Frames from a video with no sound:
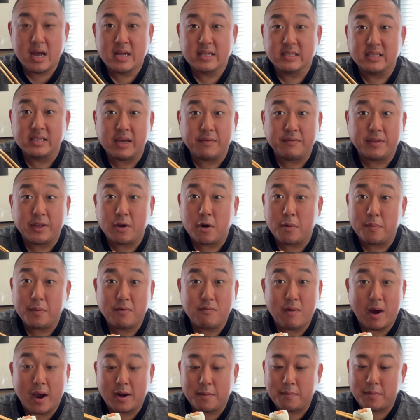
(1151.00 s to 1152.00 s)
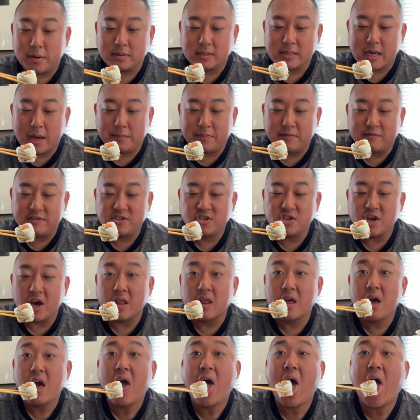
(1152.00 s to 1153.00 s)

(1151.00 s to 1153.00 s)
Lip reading: definitely gonna be right up on top of each other.